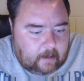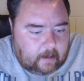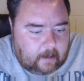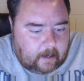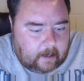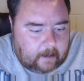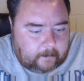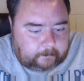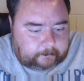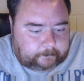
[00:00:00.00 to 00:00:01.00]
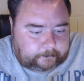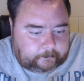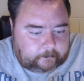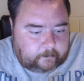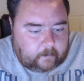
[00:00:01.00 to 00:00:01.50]
And
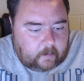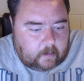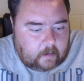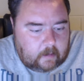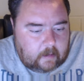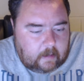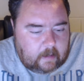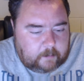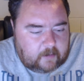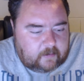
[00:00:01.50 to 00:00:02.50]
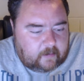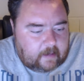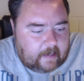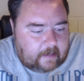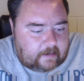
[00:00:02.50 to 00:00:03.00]
I'm pretty sure
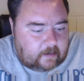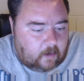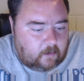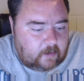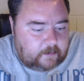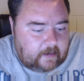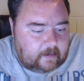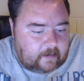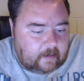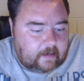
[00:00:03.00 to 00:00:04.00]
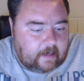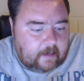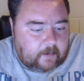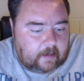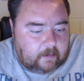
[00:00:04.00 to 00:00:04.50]
it's always been done that
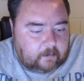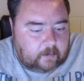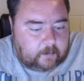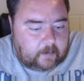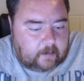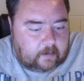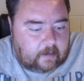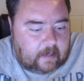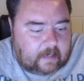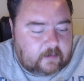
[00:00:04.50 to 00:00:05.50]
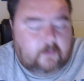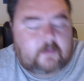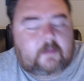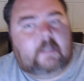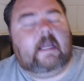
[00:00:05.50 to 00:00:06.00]
way. And we've been... And so,
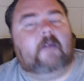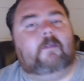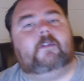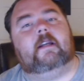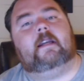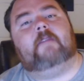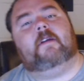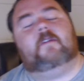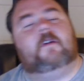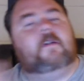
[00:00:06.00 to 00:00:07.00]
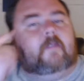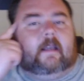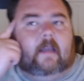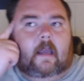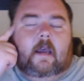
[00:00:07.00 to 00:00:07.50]
the Devil's Cut... And if you ever heard of,
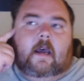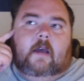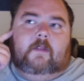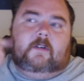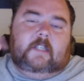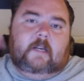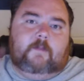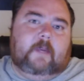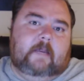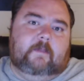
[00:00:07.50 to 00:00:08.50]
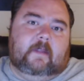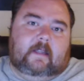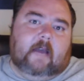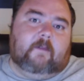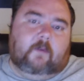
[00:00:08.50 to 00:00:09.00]
like... There's Jim Beam, the
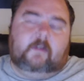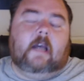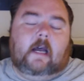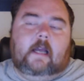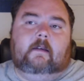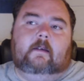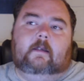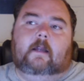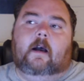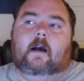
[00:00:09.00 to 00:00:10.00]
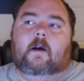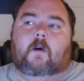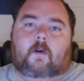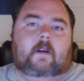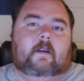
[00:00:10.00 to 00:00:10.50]
Devil's Cut,
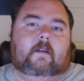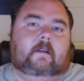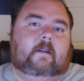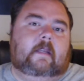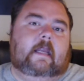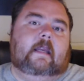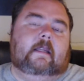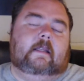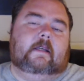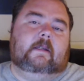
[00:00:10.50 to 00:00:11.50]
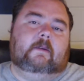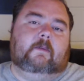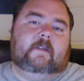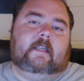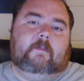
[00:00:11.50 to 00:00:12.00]
or... In the
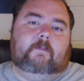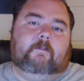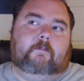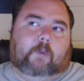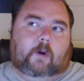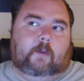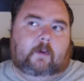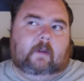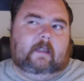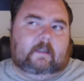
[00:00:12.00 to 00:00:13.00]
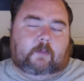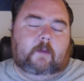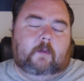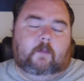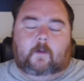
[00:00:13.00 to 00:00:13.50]
whiskey bourbon, at least
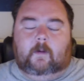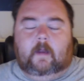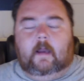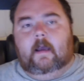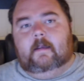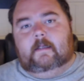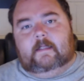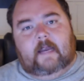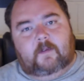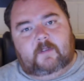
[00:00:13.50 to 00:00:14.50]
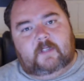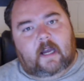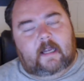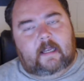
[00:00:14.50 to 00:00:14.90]
bourbon world, the Devil's Cut